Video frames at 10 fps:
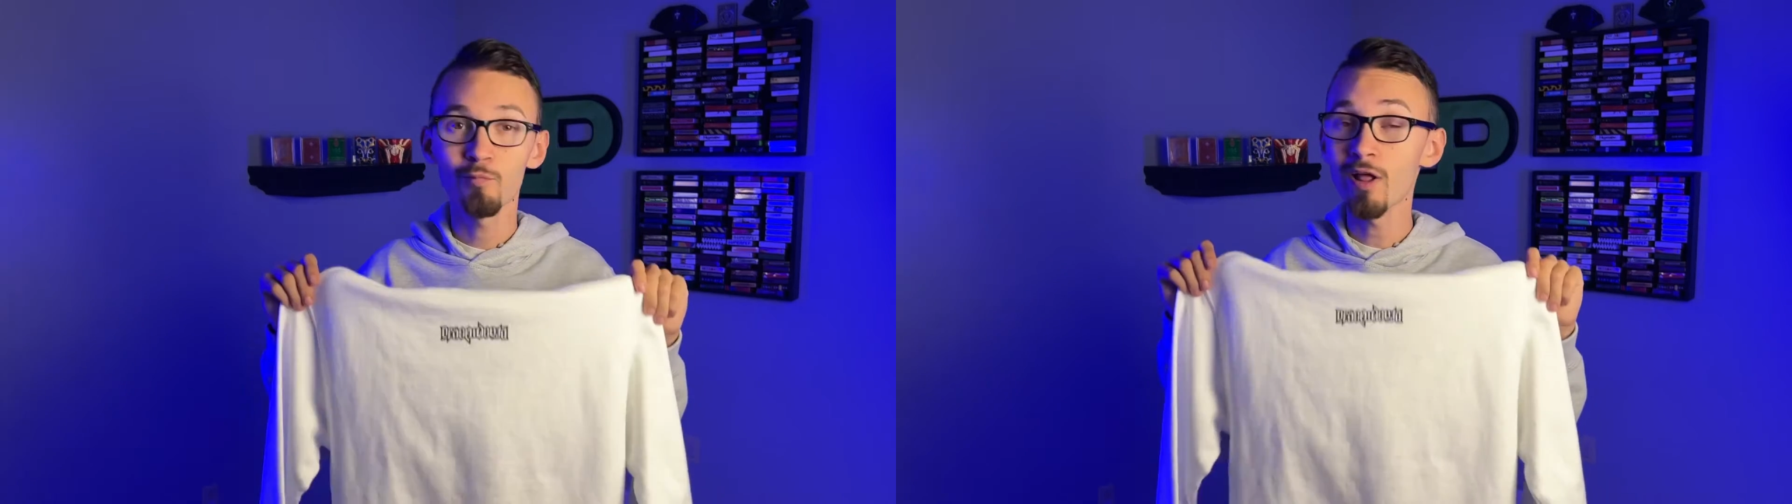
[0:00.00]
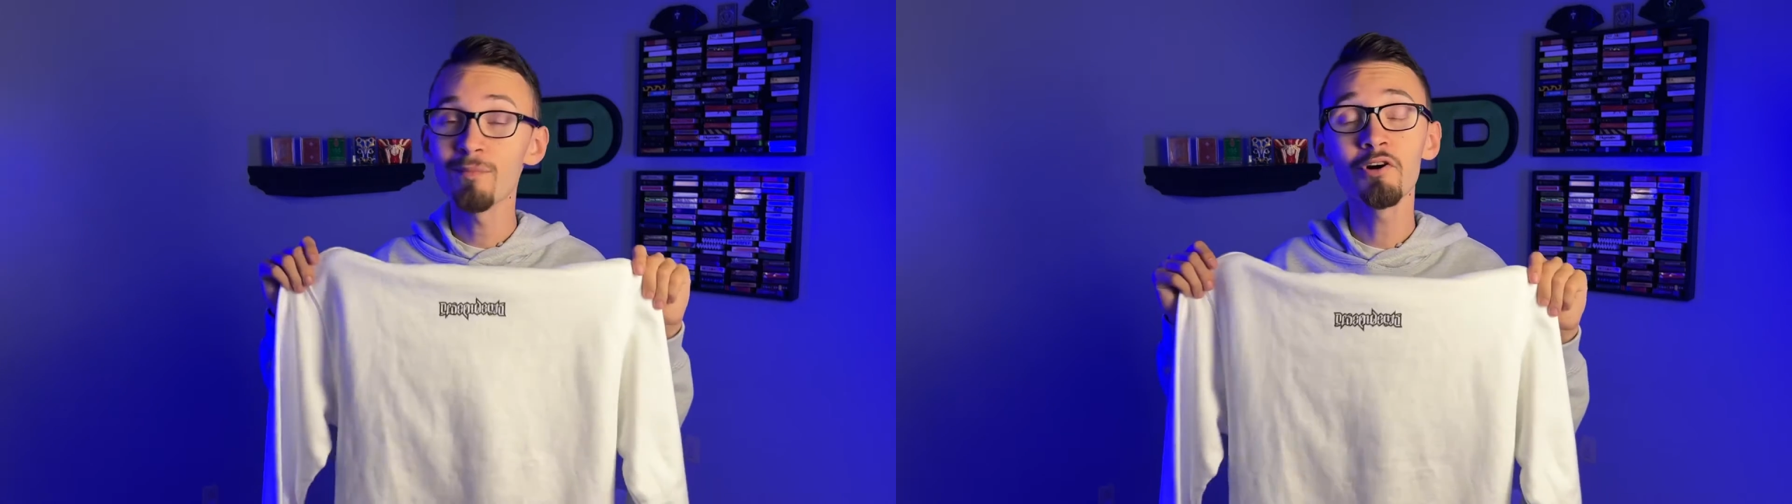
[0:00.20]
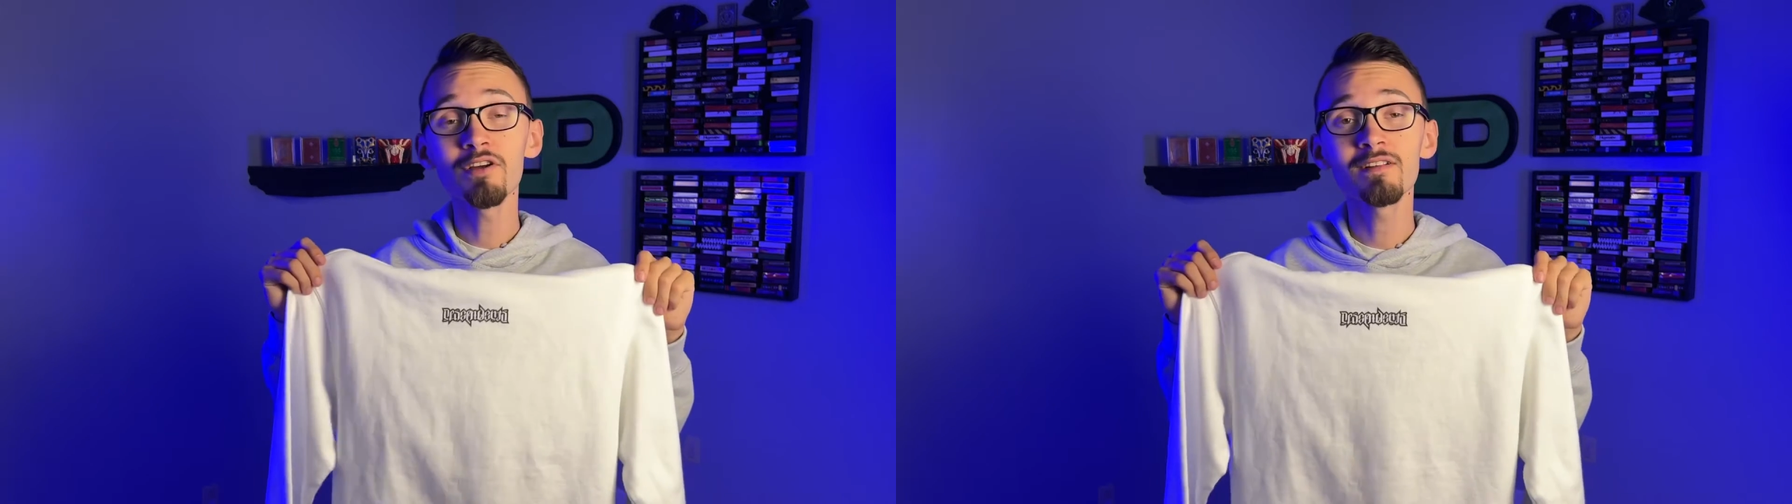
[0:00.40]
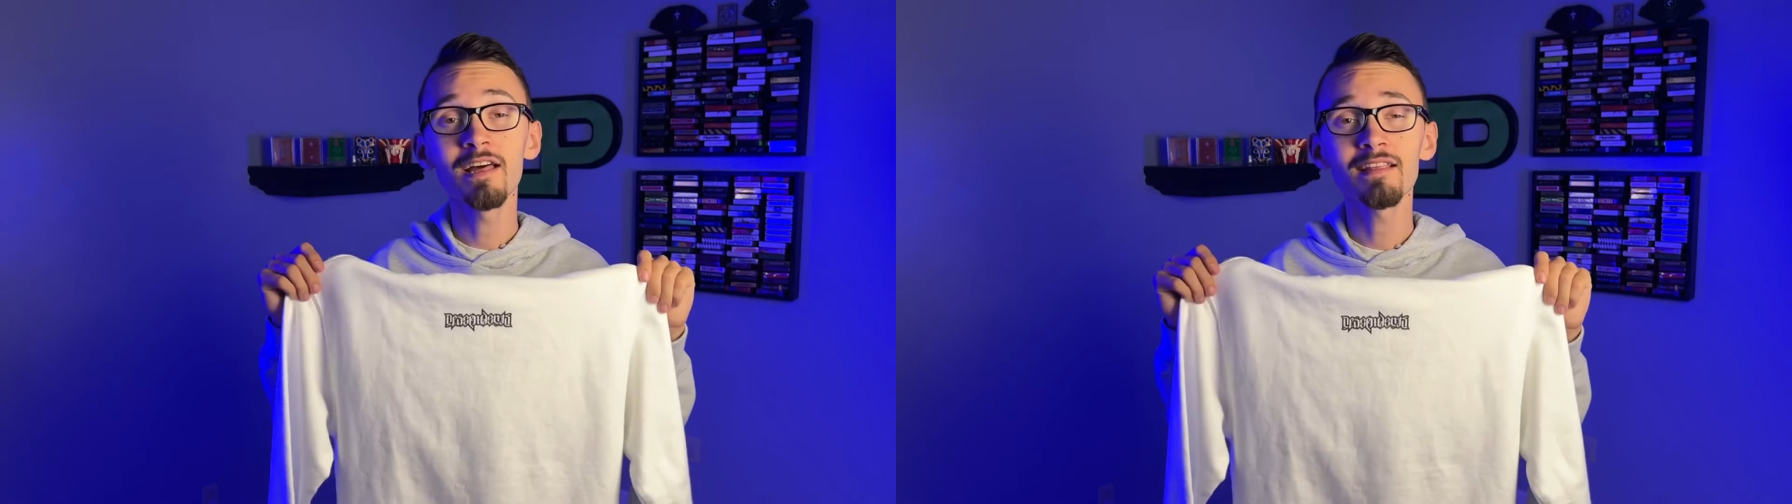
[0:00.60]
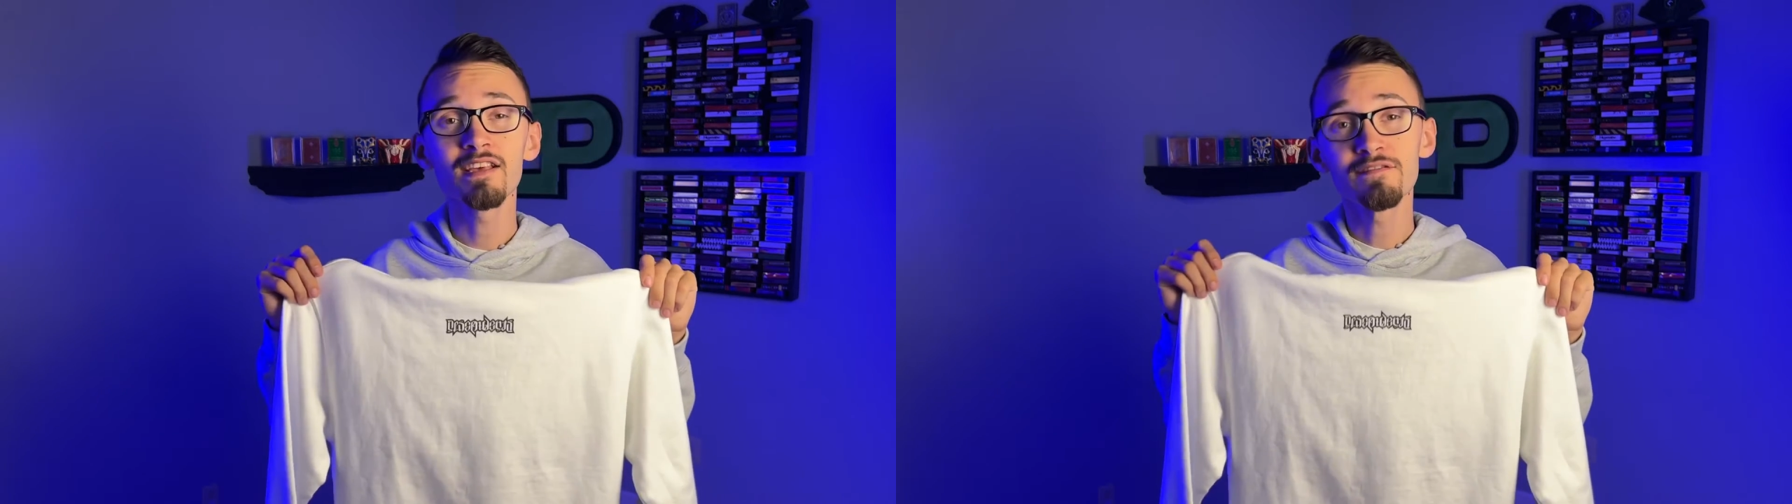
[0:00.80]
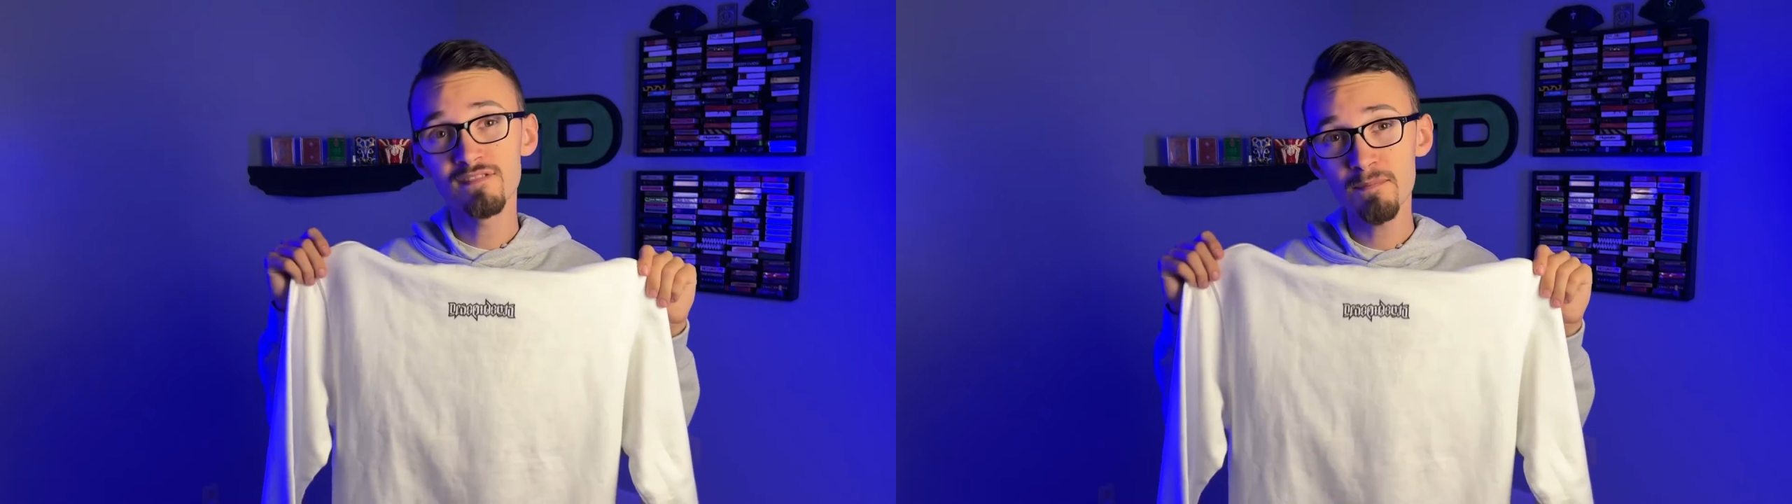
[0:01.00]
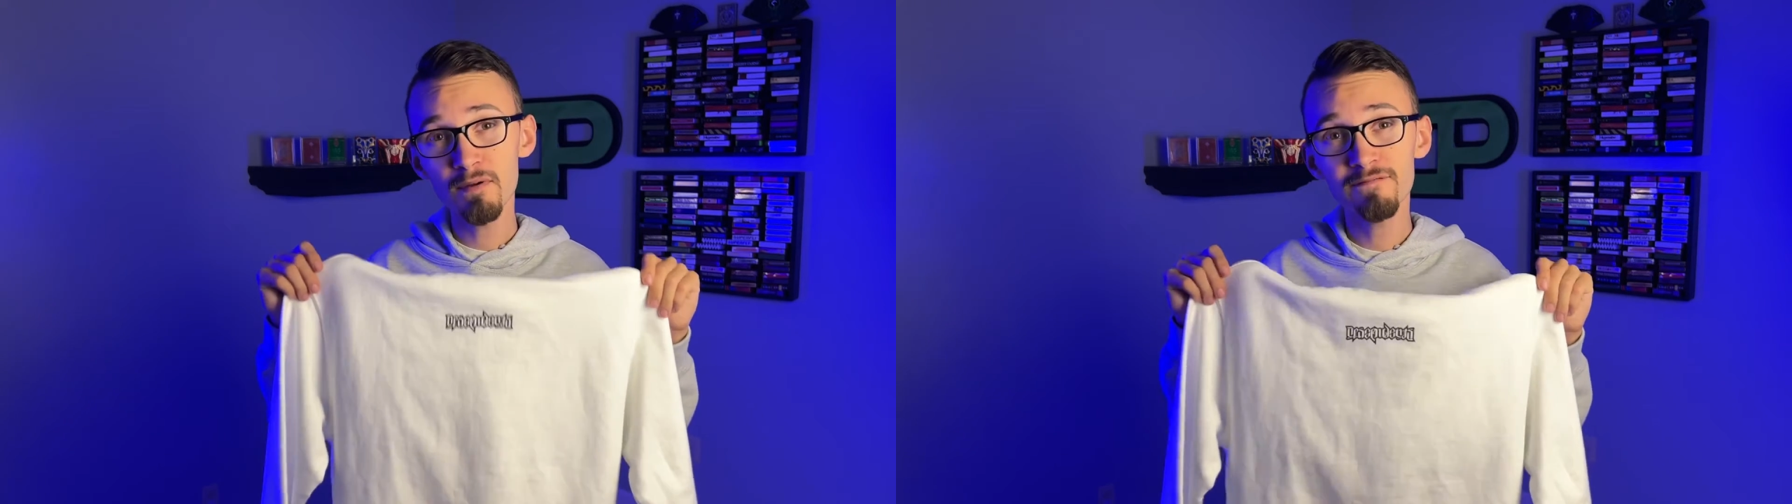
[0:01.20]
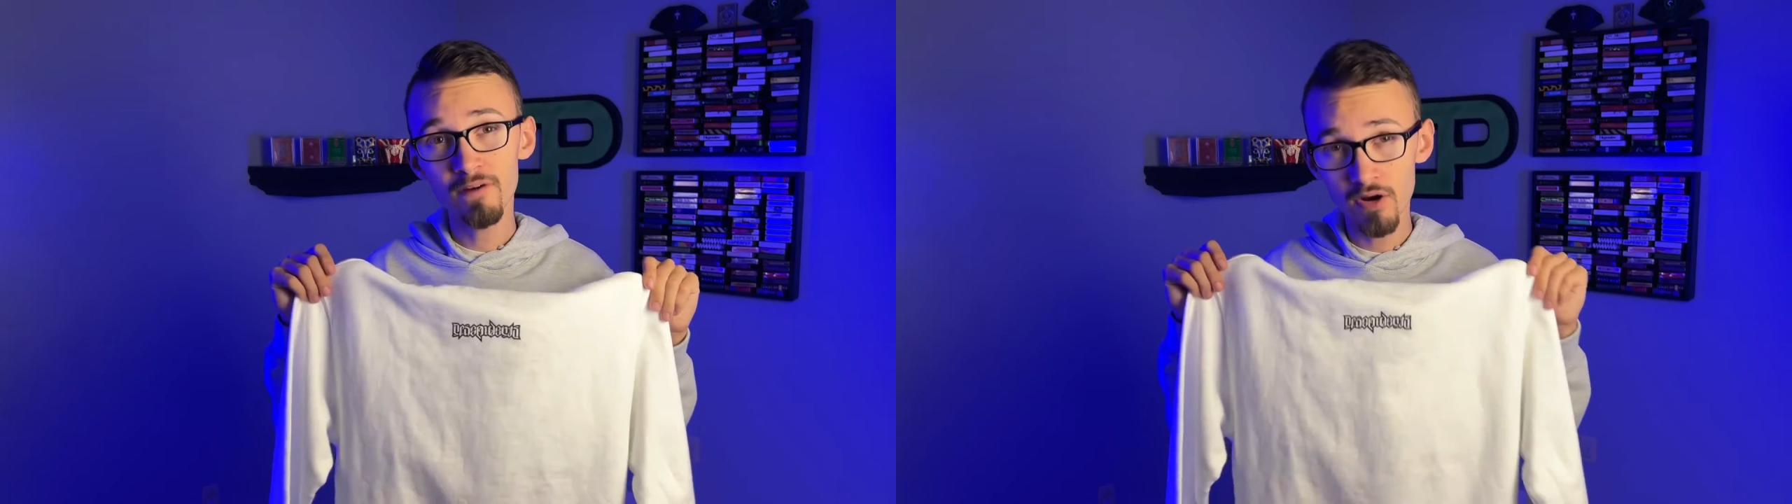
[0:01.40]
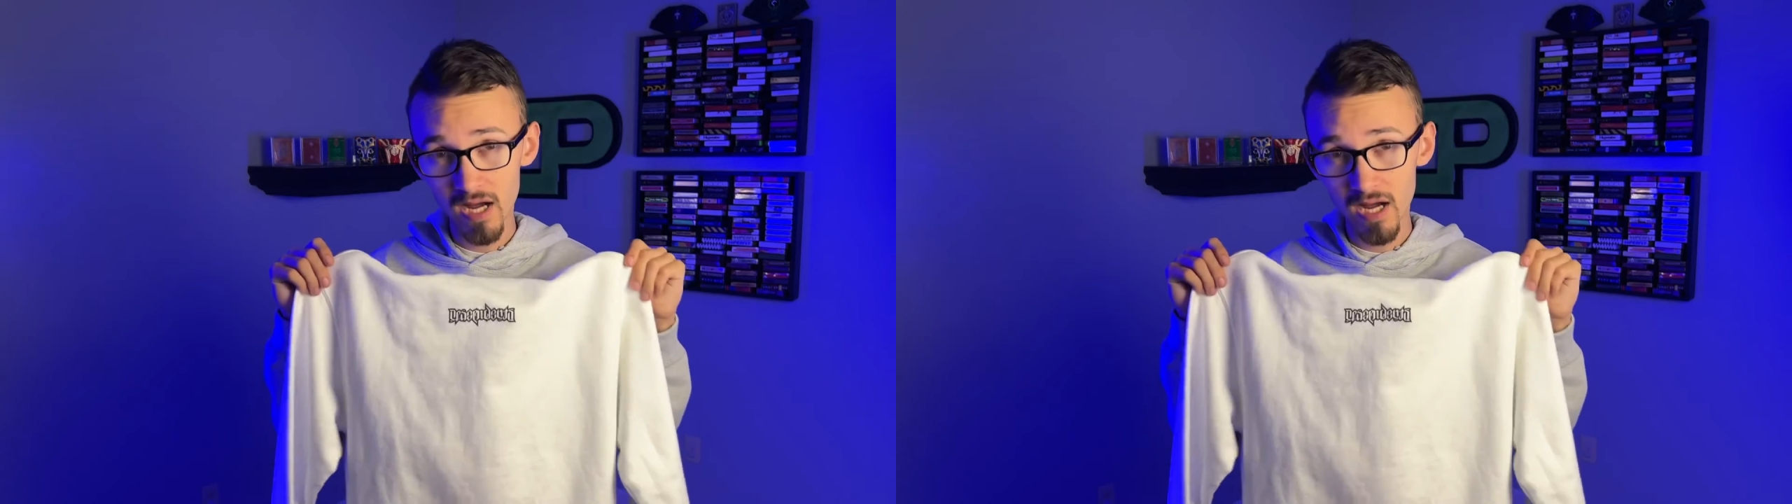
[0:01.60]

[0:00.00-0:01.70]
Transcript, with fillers: While I'm holding it like this, flip your phone